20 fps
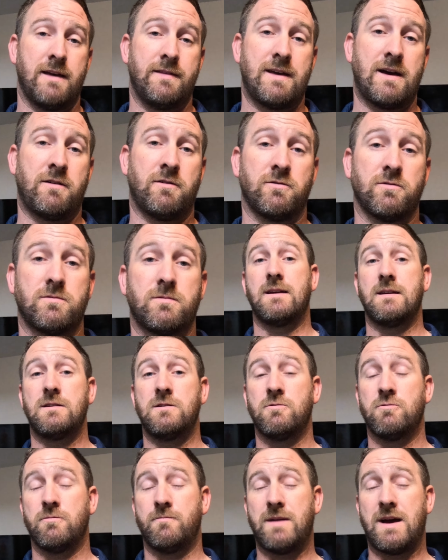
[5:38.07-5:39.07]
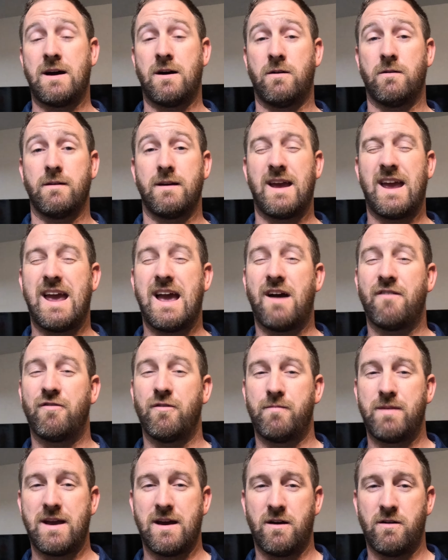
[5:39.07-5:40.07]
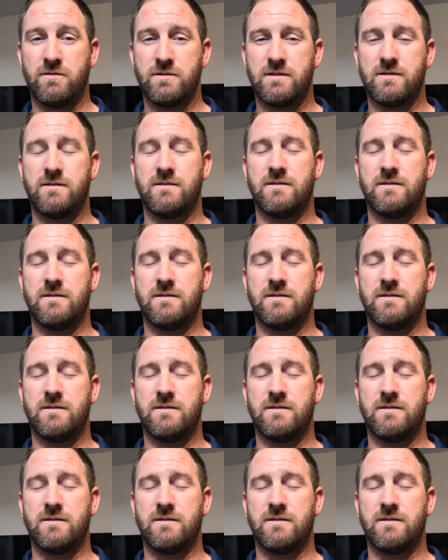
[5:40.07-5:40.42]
and that'll get you about 1/2 pound